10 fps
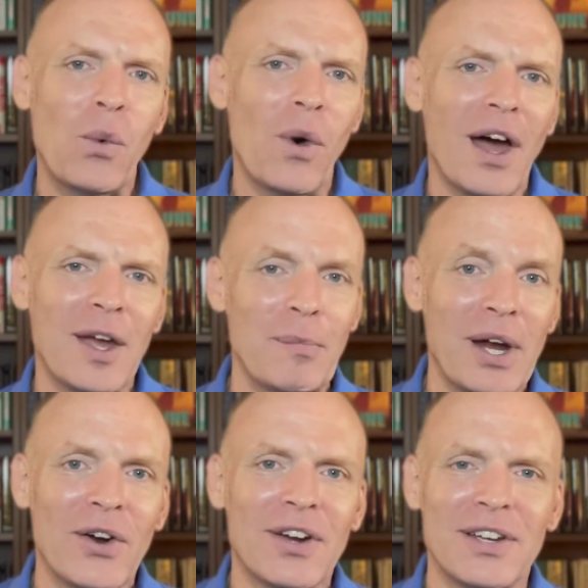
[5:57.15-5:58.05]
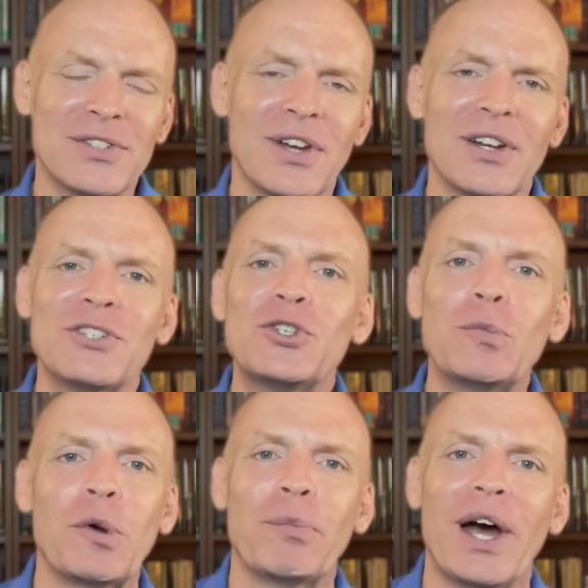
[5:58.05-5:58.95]
why America is not a
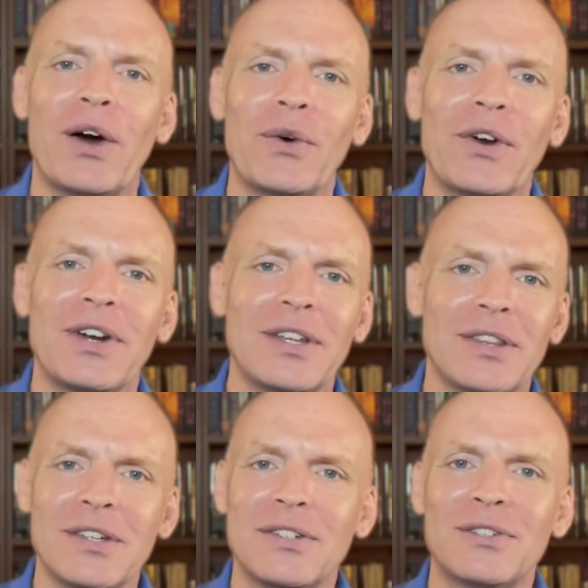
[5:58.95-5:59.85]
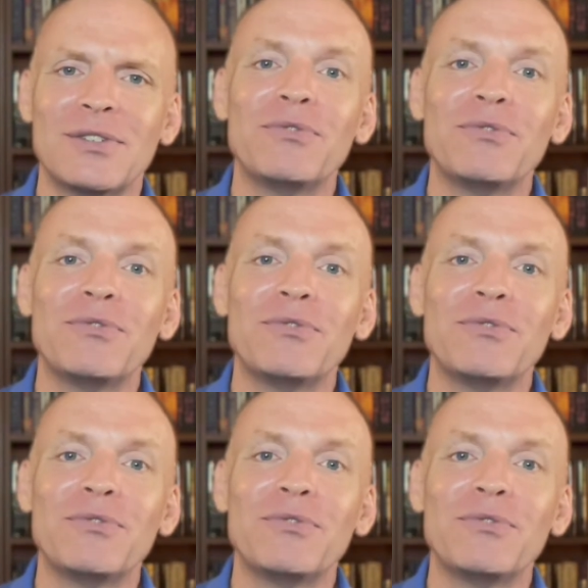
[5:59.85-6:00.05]
superpower in this